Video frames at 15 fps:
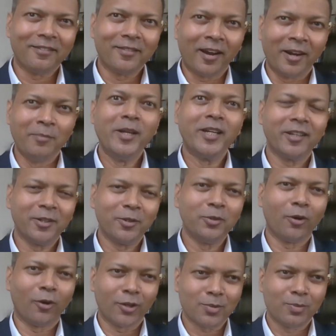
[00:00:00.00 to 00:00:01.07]
admitted to the
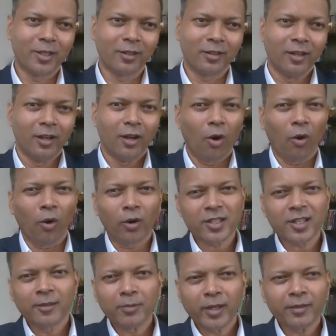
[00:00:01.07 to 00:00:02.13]
hospital. Or
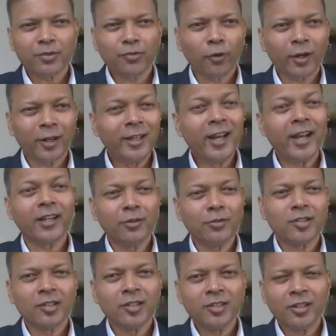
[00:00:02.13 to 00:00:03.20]
sometimes for elective
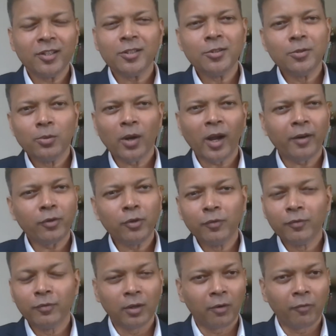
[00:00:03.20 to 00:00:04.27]
surgeries, you have to
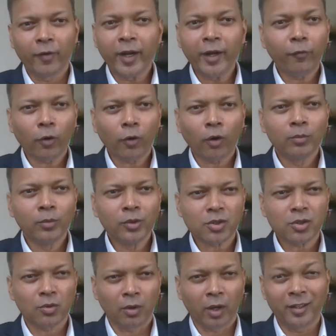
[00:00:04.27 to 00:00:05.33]
wait for
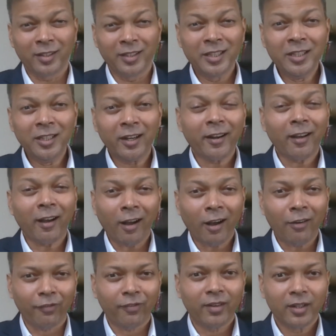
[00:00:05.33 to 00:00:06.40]
almost an year and a
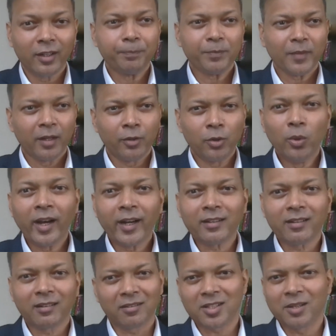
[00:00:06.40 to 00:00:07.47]
half to get
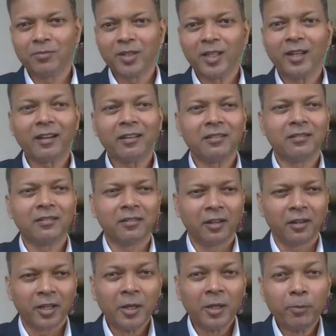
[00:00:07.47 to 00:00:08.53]
something like a
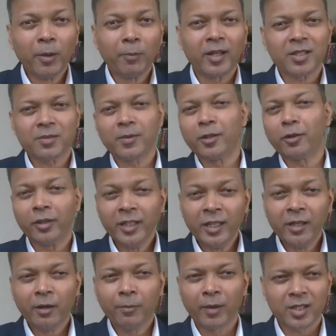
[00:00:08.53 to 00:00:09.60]
hip replacement or a
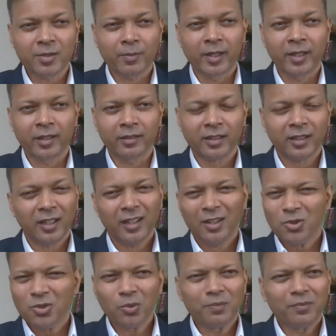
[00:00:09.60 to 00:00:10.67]
knee replacement done.
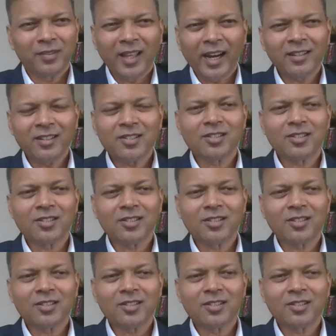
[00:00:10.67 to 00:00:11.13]
So the